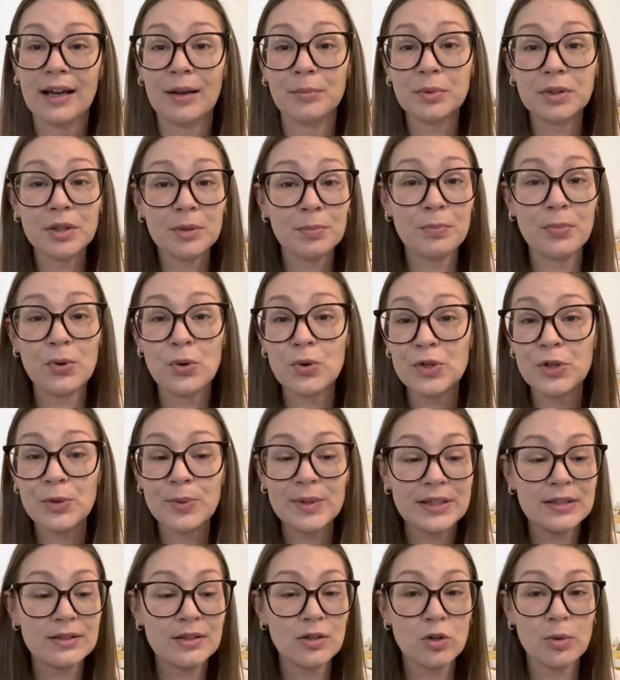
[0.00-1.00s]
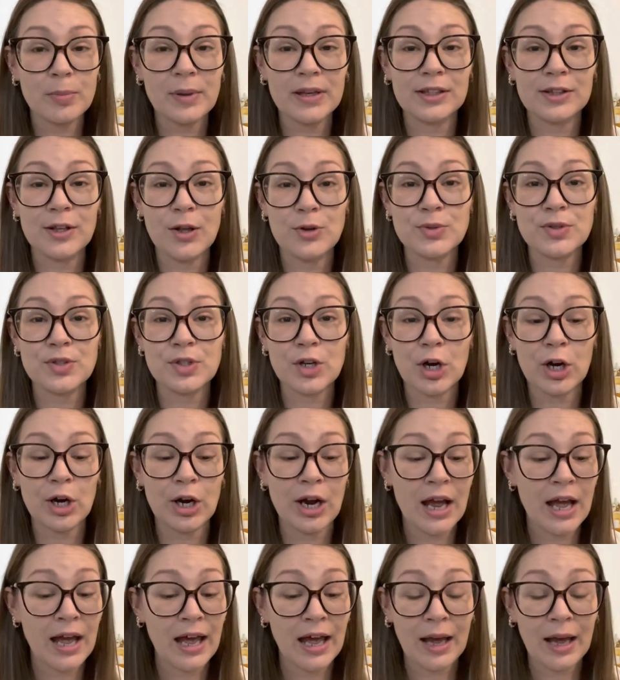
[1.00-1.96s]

I'm gonna pull you in a little bit closer.